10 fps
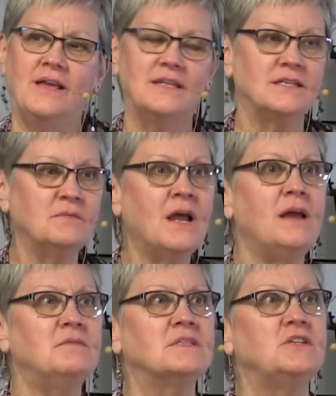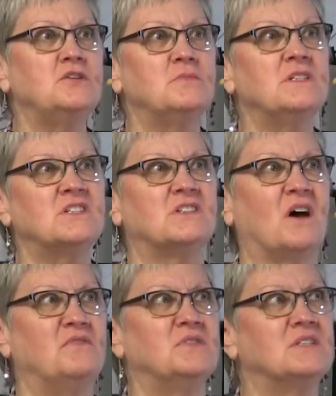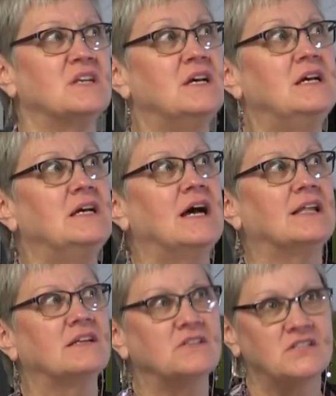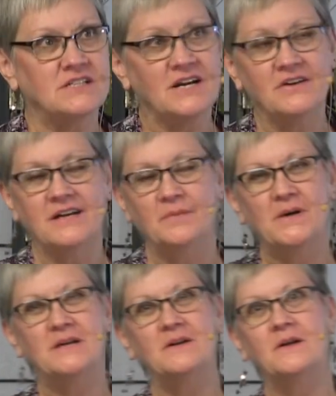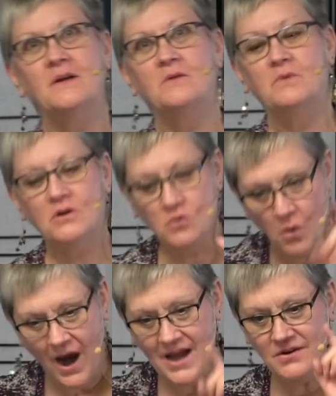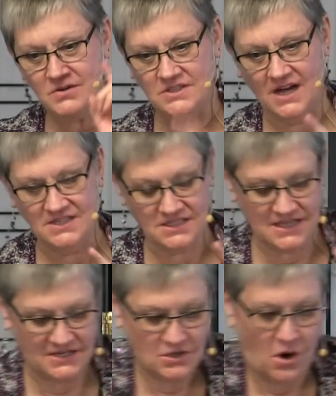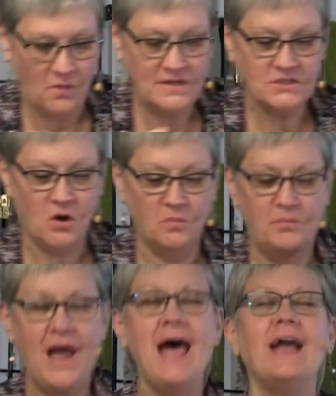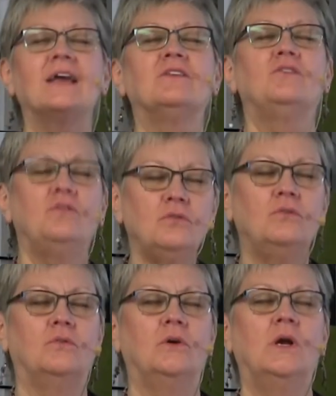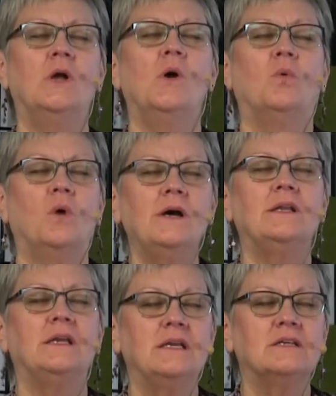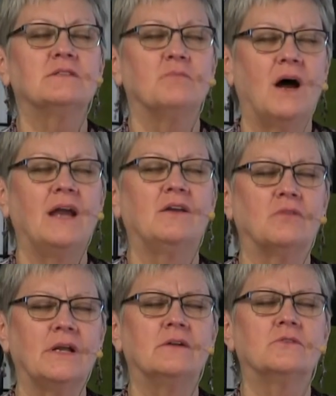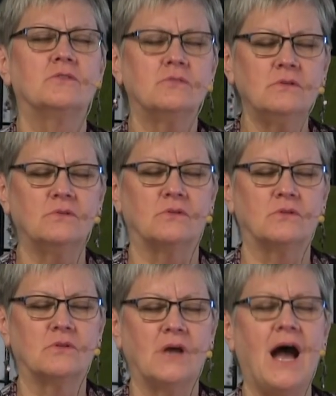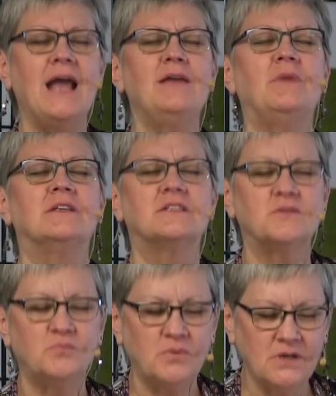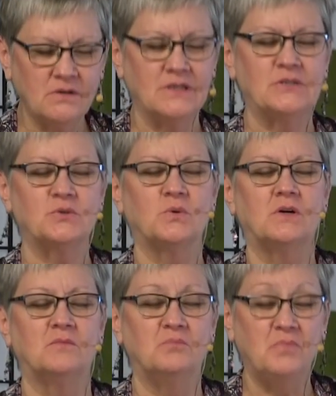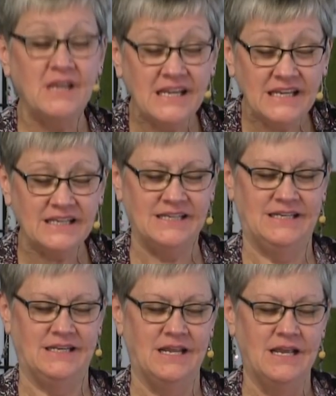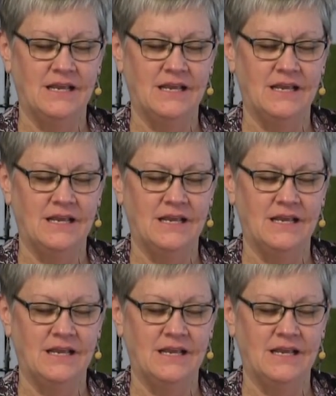And sometimes the human stuff is a little scary, but it requires us then to always go back to what is my greater truth. I am a spiritual being.